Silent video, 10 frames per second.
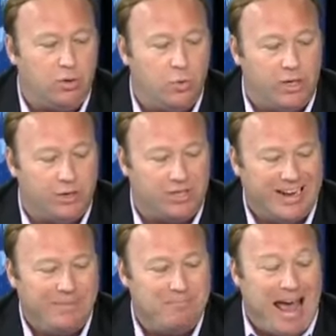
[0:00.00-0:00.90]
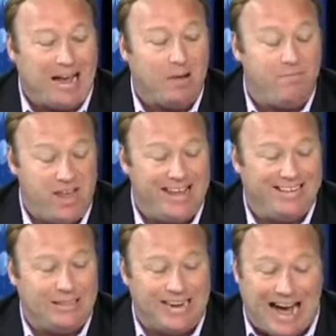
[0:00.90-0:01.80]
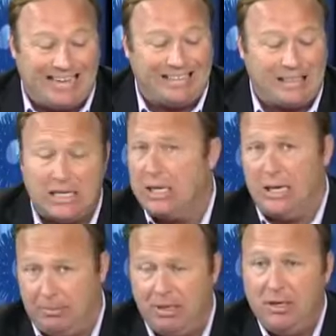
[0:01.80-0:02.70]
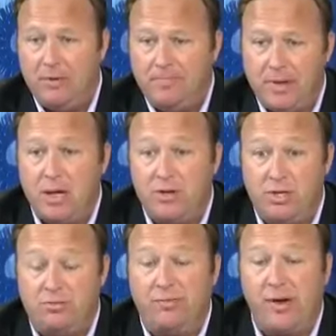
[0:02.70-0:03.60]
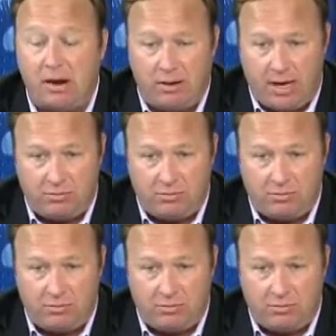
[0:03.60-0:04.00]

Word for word: Who is McAfee dot com is his very